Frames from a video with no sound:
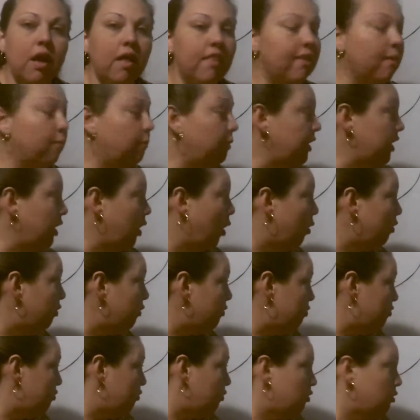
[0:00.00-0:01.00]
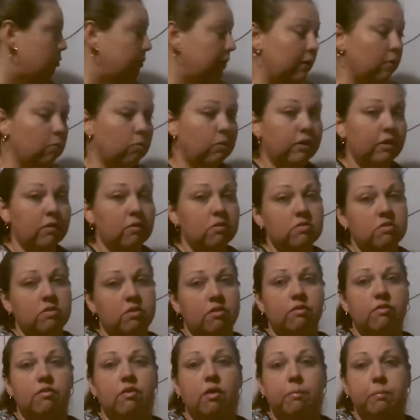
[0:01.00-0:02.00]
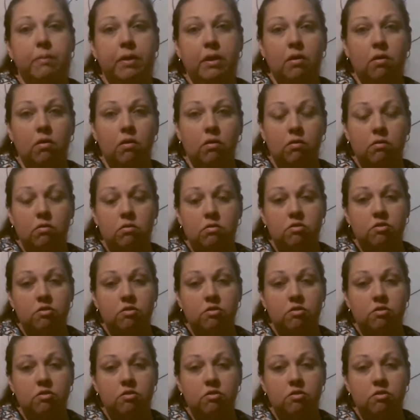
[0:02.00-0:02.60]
then we know they're dormant when there isn't a meal.